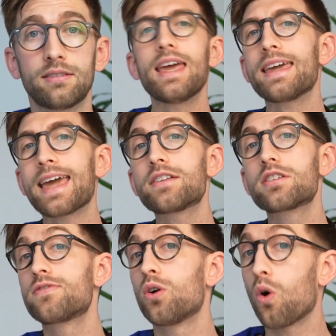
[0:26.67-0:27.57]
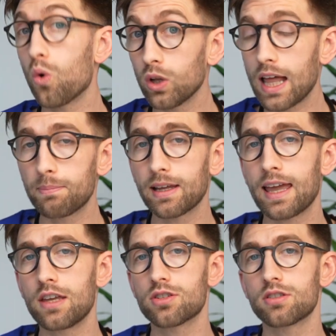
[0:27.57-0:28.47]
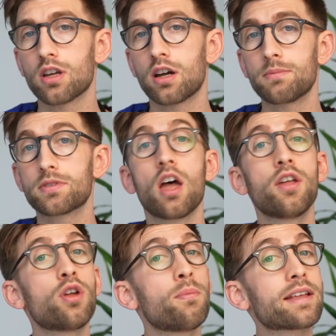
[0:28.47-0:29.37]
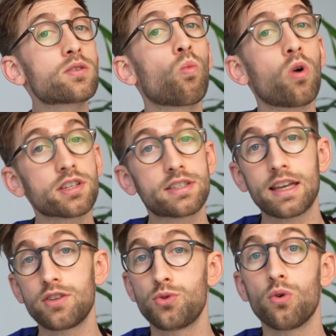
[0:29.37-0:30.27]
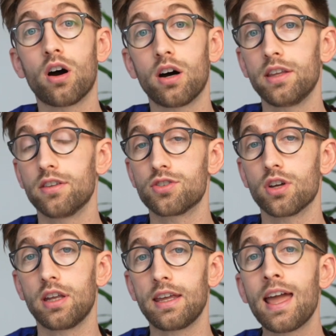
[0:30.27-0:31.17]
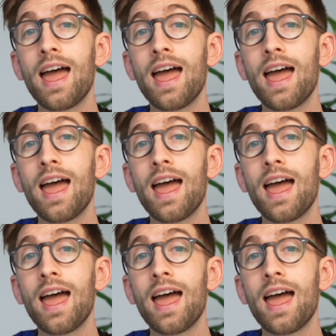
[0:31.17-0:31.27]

It caters for all application types, no matter what stage you are in the journey.